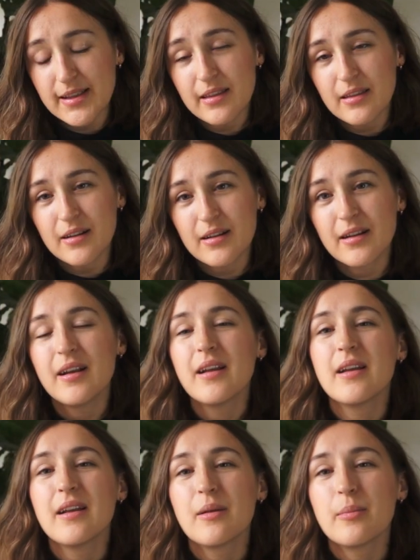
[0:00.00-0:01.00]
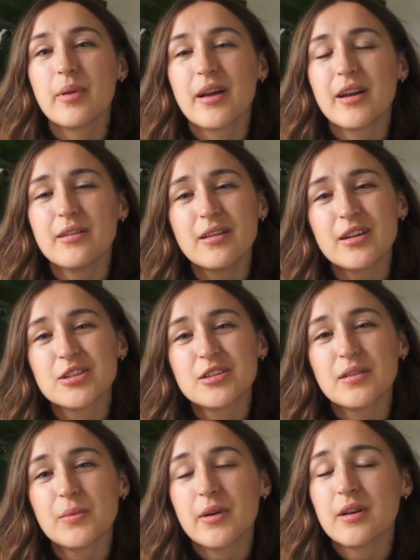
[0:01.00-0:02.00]
leather, but I don't
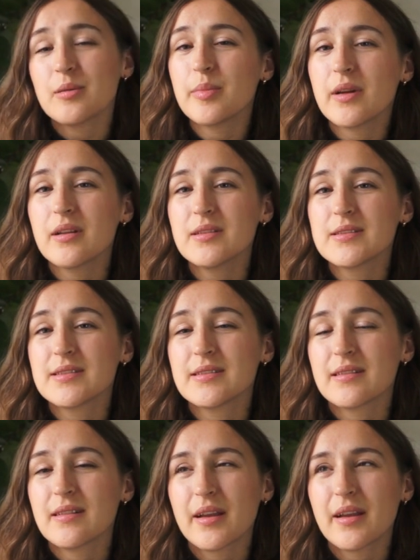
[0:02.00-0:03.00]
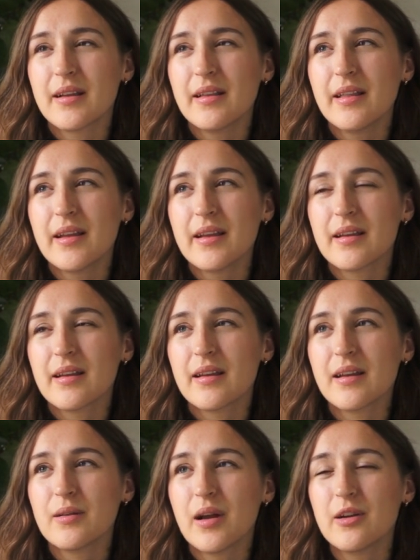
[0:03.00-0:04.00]
actually wear belts. I kind of like
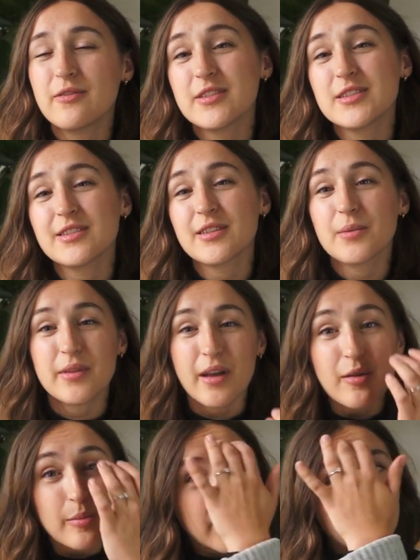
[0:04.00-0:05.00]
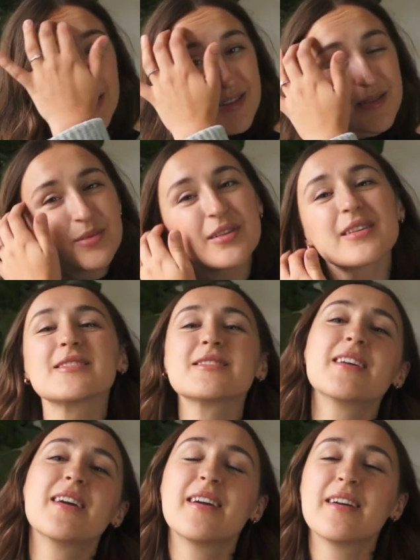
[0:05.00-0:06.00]
how outfits look without belts
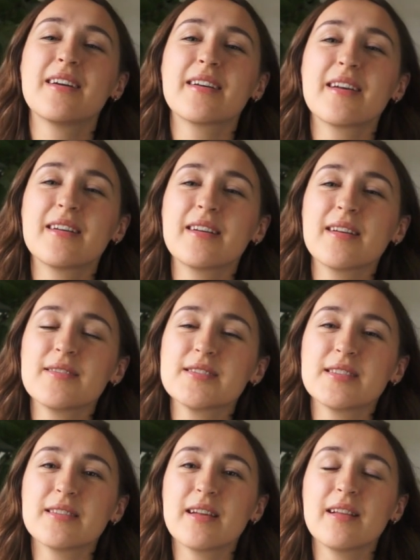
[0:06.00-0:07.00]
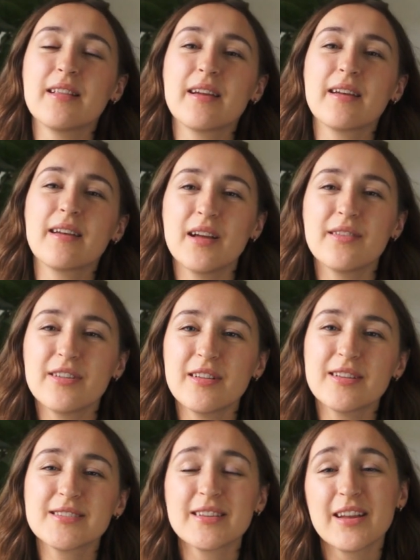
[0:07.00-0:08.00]
because again, it gives it that like
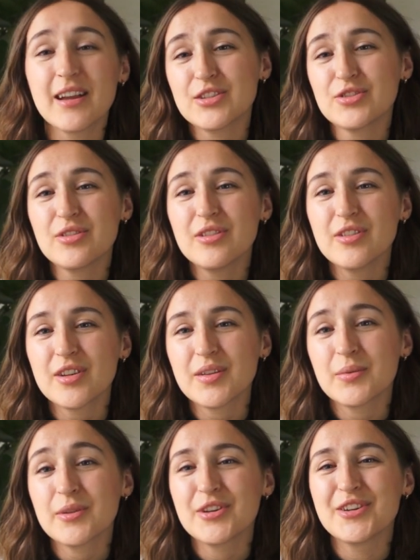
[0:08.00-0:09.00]
effortless casual look where